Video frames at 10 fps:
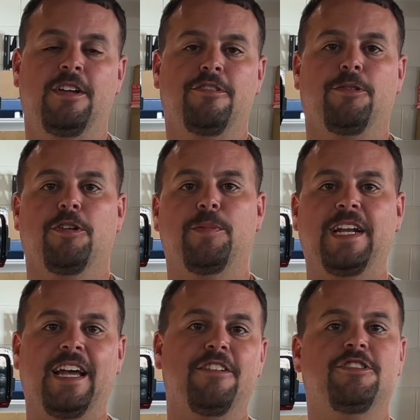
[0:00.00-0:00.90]
Whether it be an
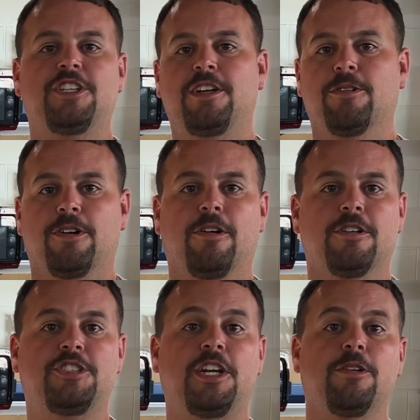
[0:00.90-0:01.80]
SG or an
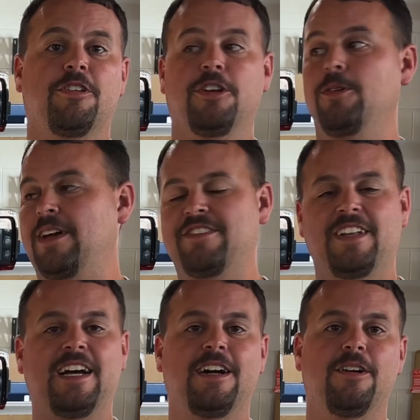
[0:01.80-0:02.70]
RG or the new
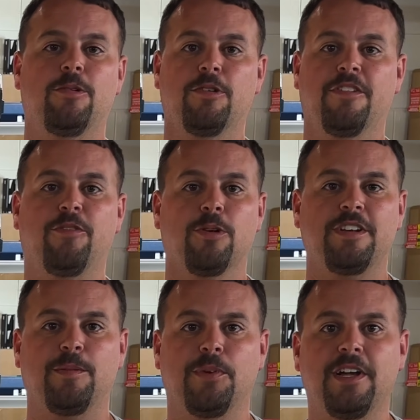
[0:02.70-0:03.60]
SI or the
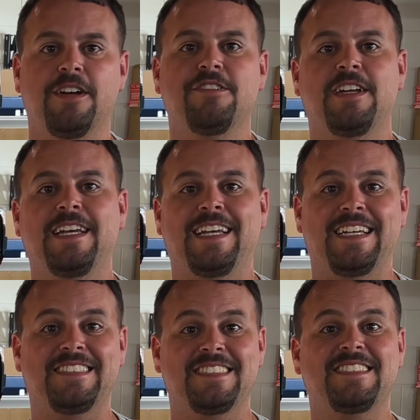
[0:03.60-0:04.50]
14 Plus,
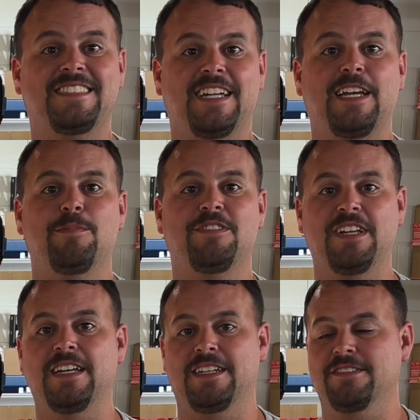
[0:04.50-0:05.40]
it's the same
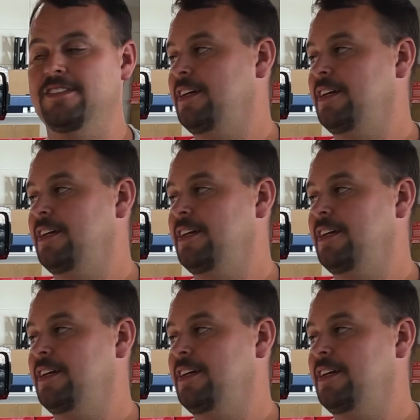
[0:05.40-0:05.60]
settings.